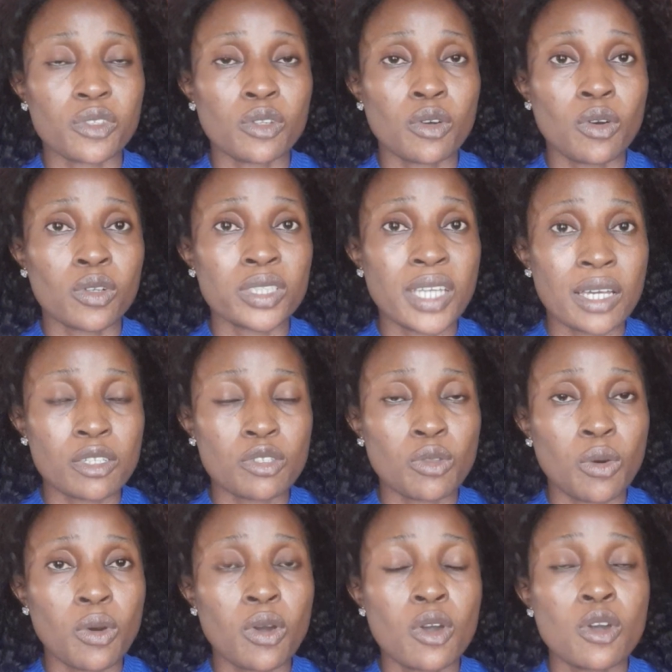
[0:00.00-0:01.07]
on their
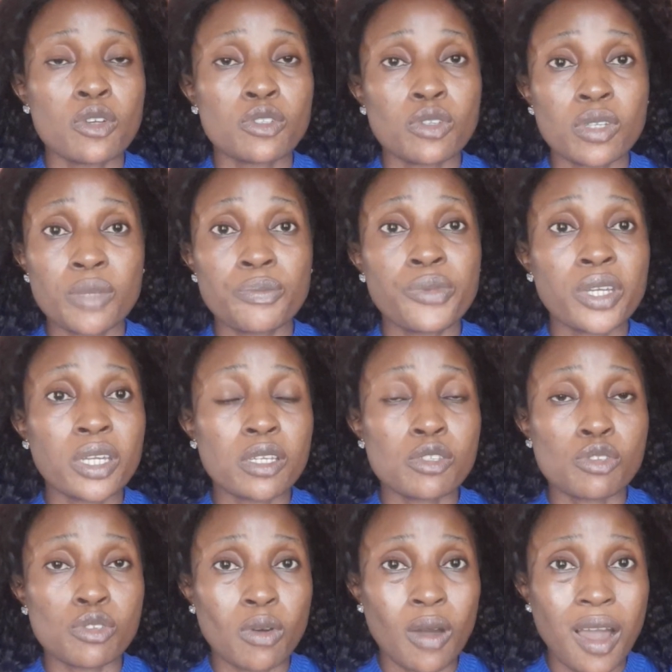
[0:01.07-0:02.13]
store. So they bring it
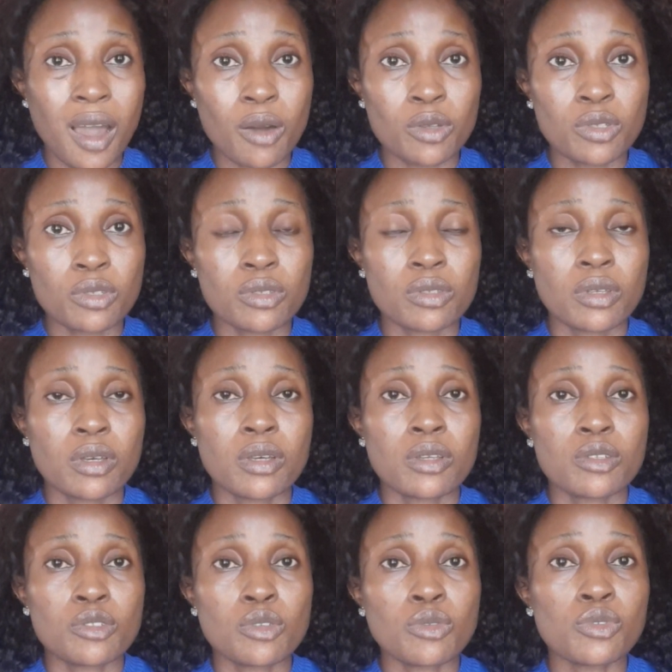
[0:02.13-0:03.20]
to your house.
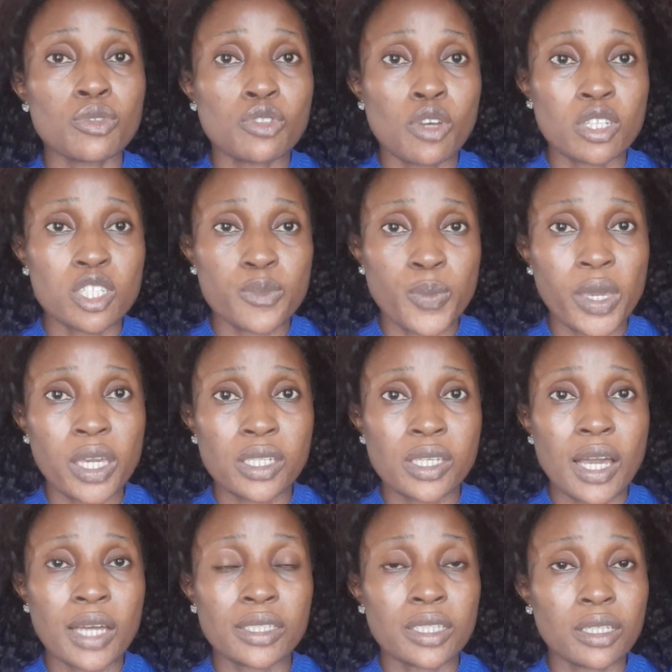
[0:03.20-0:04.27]
So you just
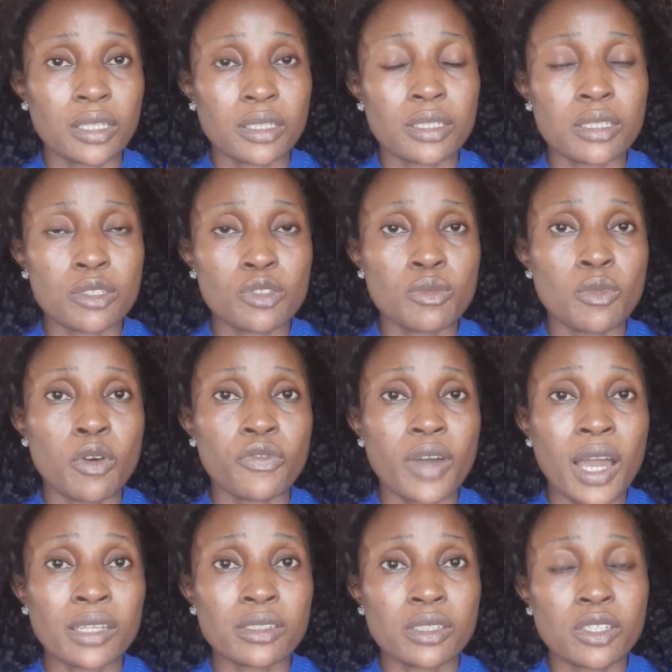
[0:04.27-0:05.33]
paid and they zoom off.
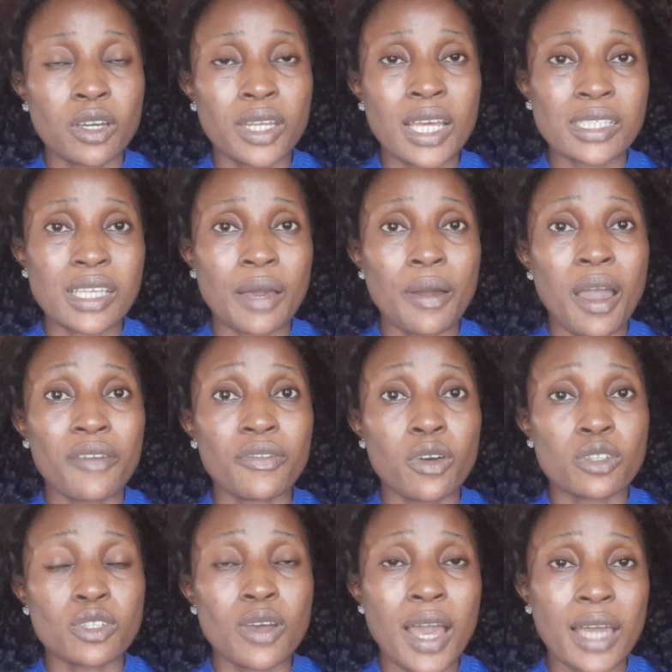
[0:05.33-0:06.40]
And the other time, I've
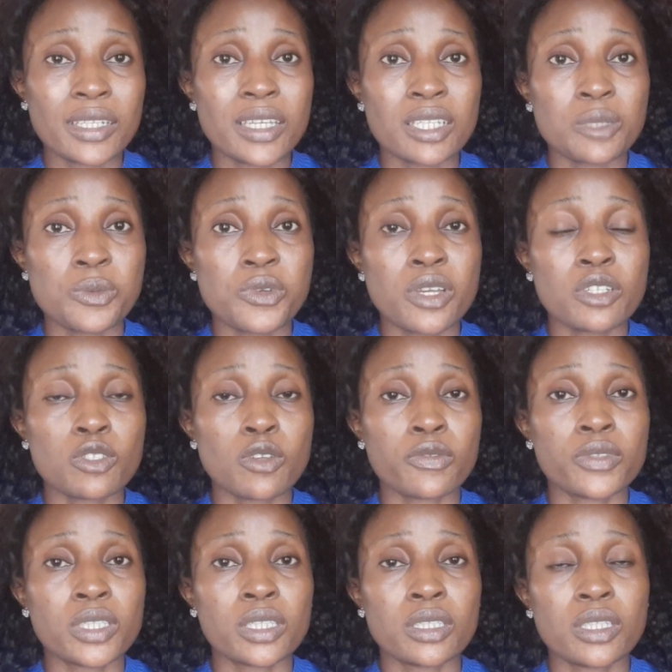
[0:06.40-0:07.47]
also had the experience
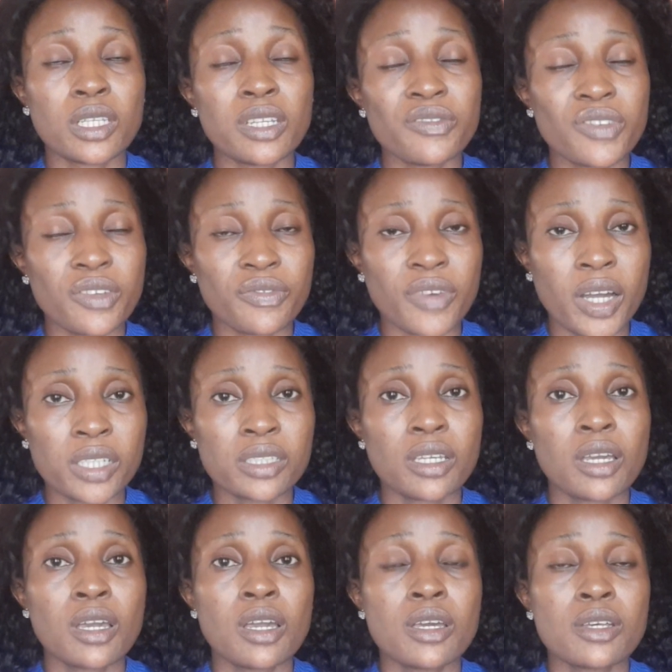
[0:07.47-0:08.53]
of the delivery van.
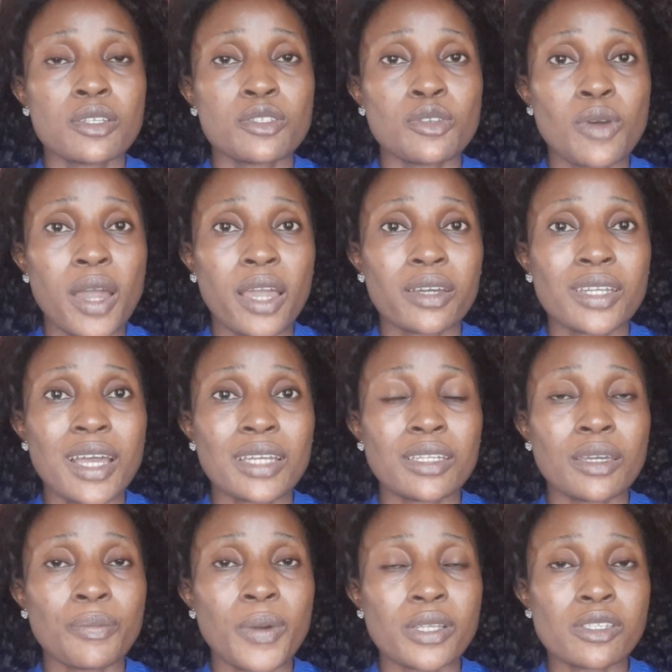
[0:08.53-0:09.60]
So I ordered
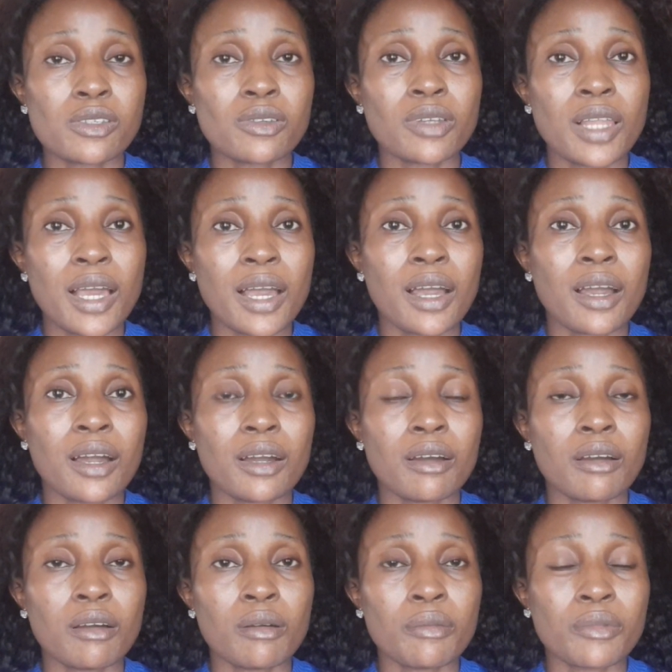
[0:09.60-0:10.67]
a particular
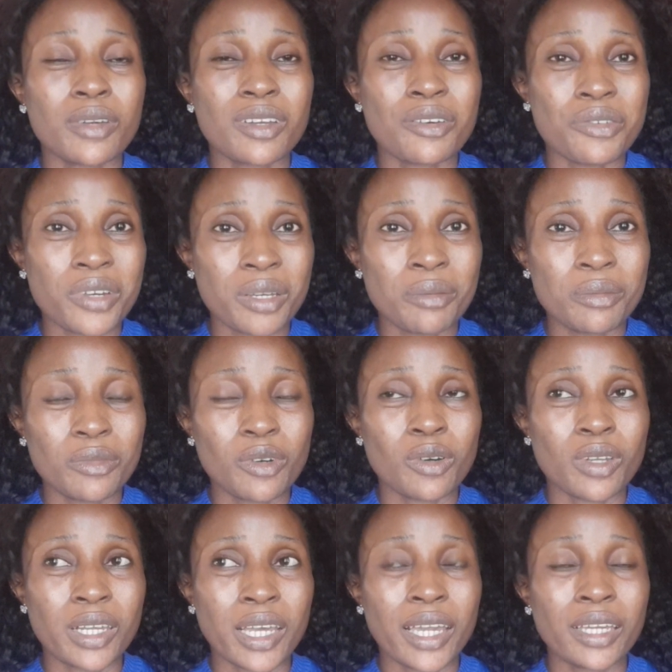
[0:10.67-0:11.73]
cream
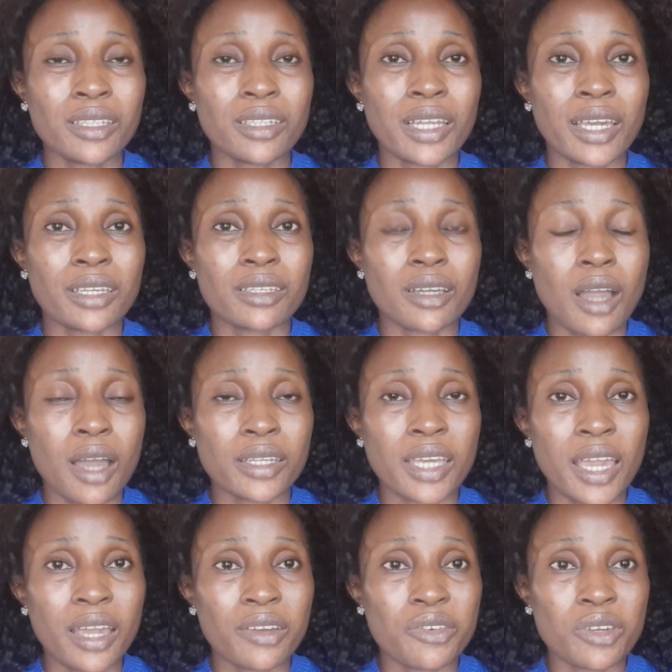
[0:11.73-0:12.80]
online, like an
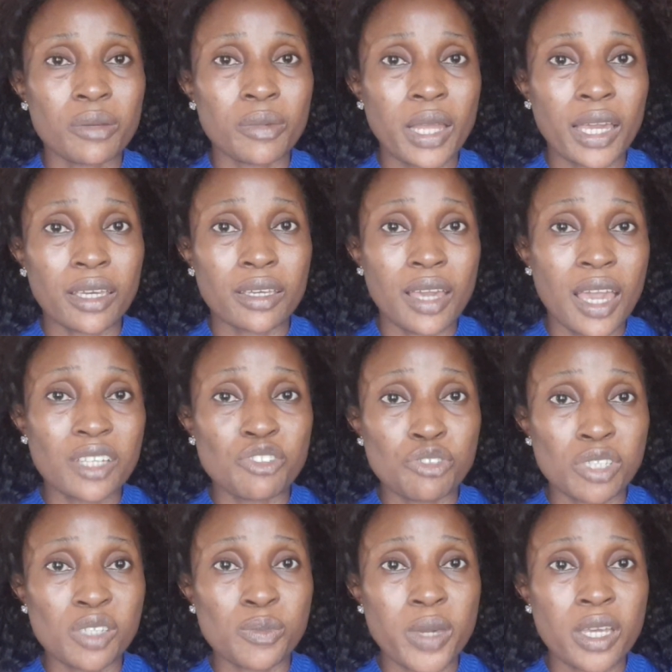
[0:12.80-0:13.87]
hair cream, like hair
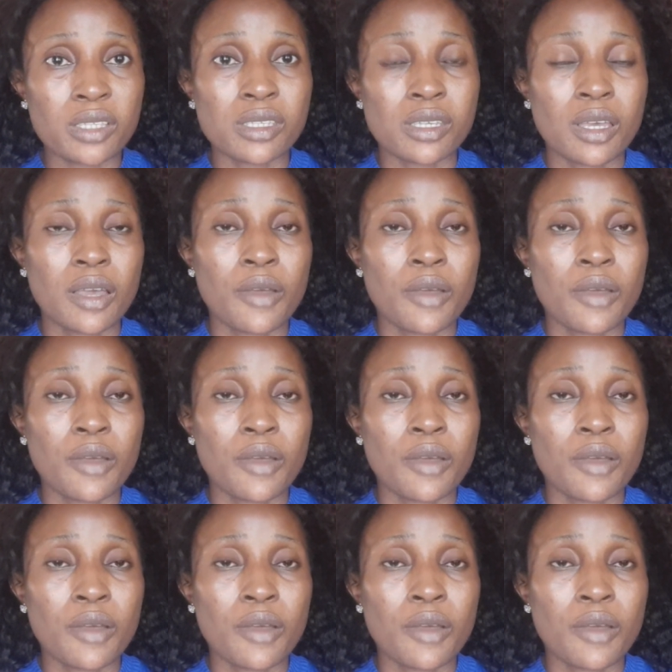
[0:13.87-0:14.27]
treatment